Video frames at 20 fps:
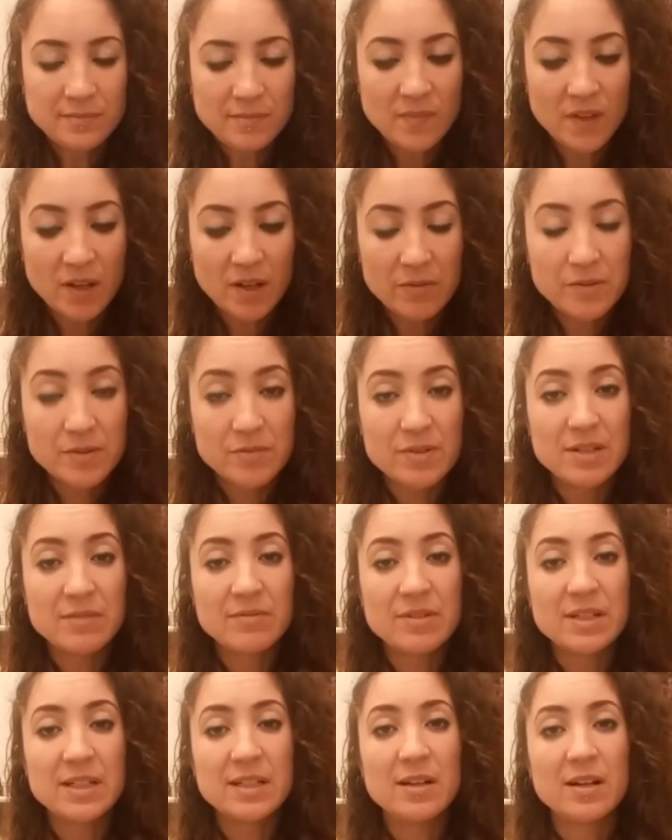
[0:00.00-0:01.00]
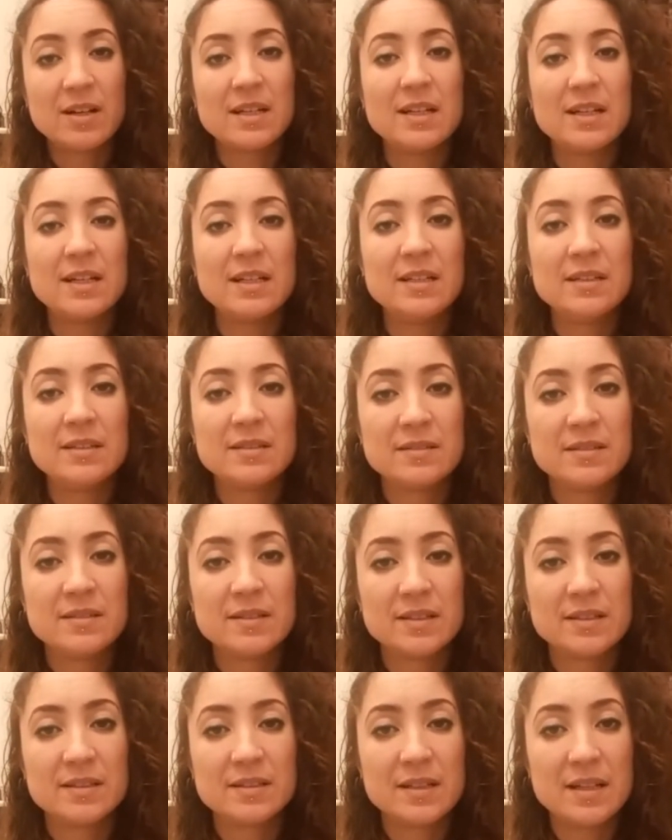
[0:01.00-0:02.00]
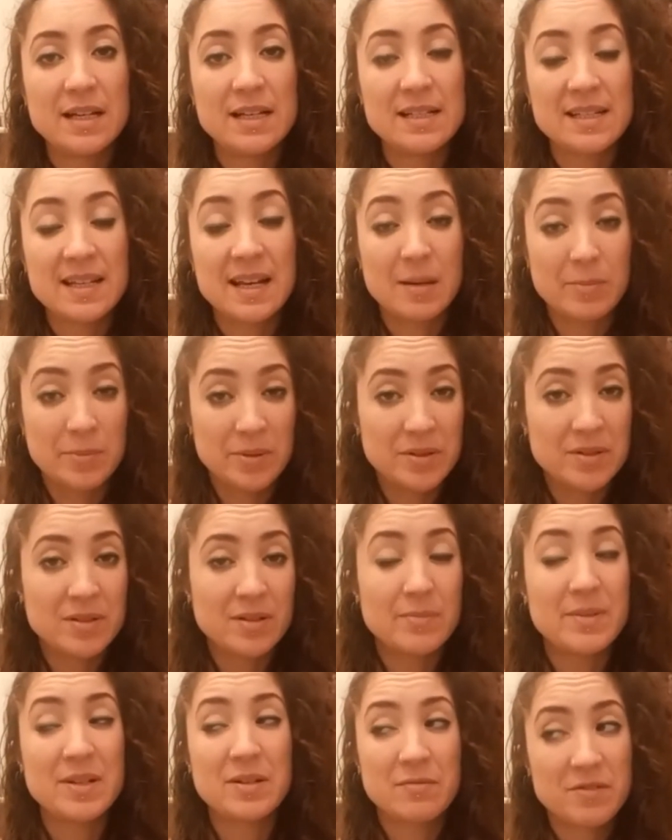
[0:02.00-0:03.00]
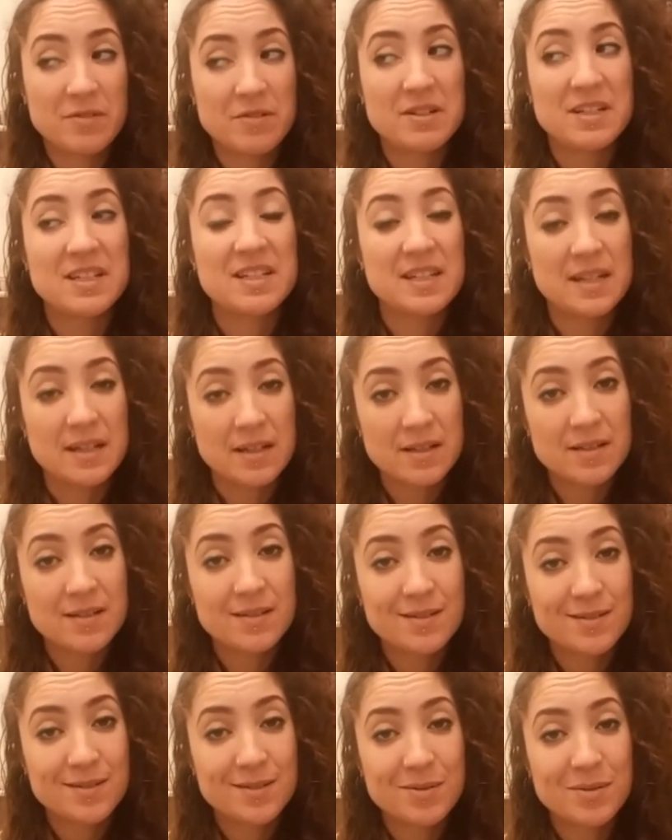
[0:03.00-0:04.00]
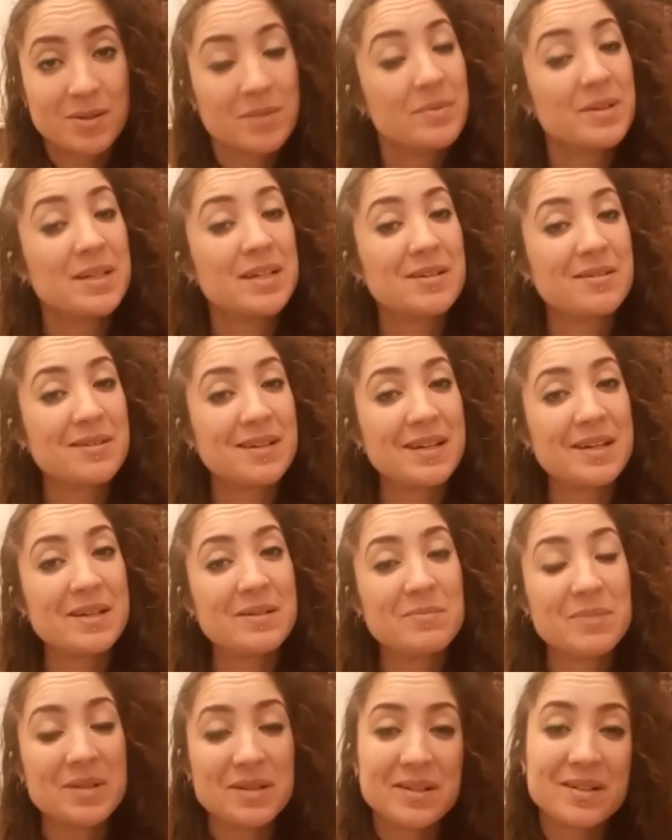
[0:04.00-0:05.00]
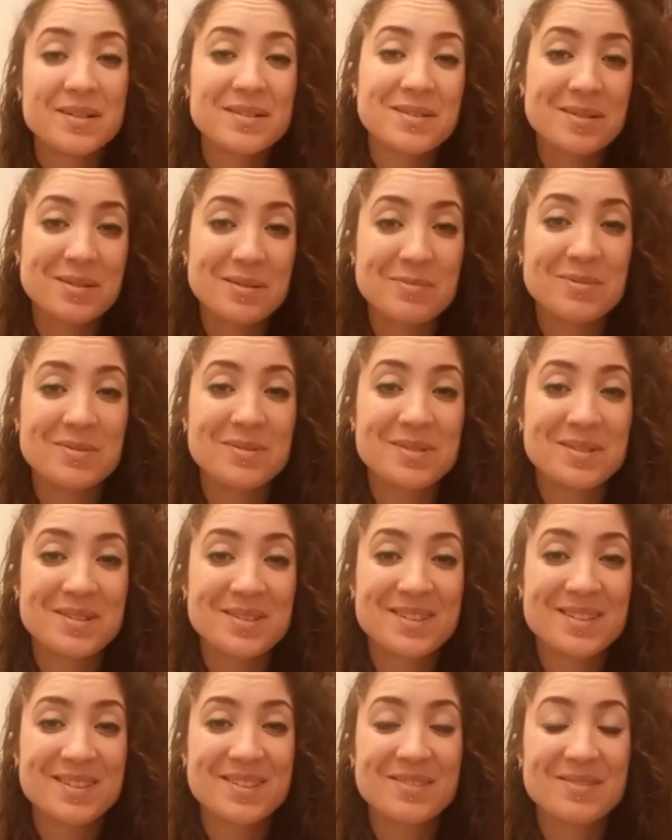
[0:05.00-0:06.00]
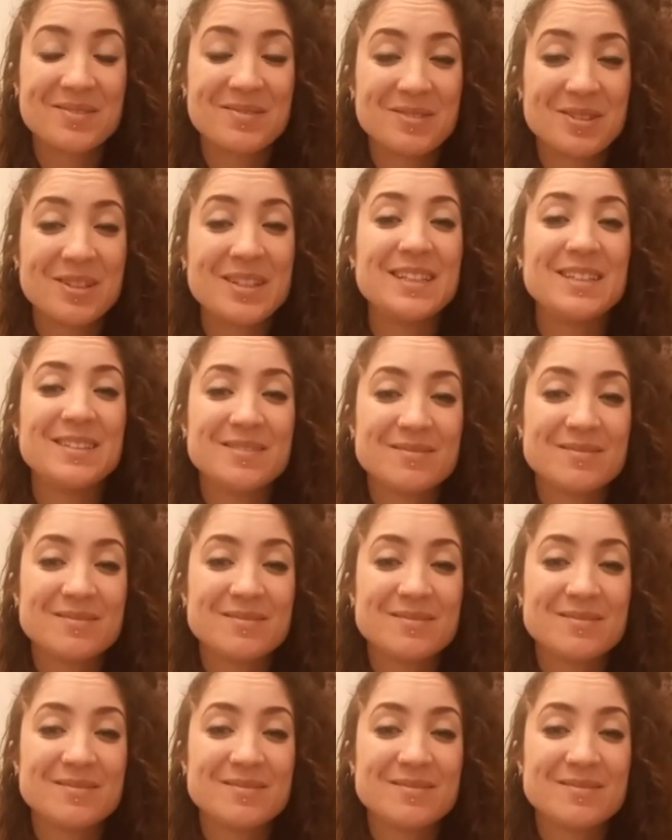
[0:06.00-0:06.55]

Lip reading: I was really, really lucky that it's happened. I mean, I'm 36, so I'm a year late, but it has happened. So I'm lucky.